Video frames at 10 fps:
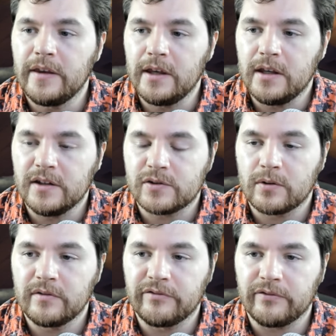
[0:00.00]
the
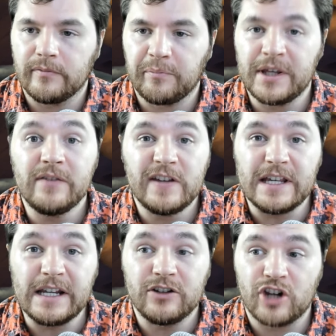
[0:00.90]
sort of
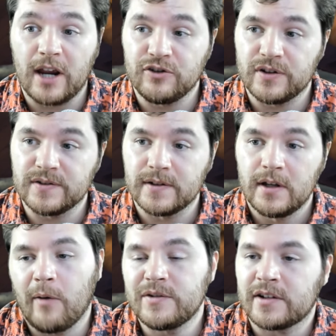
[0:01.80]
PvE changes,
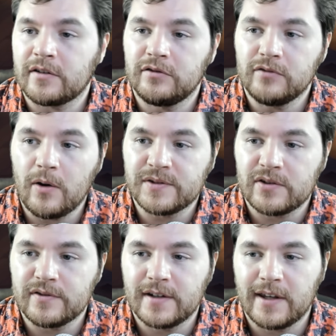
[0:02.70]
I was
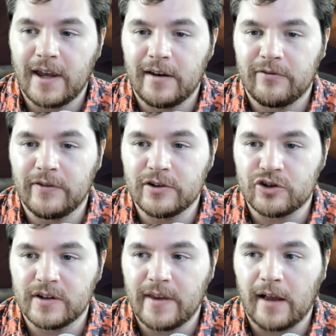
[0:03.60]
closer to
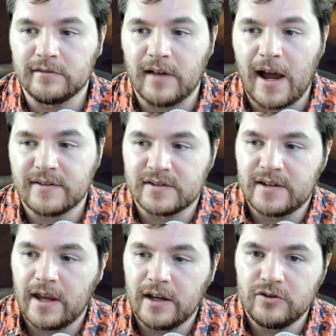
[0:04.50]
finishing that last
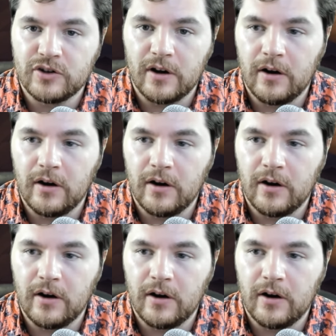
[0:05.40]
stage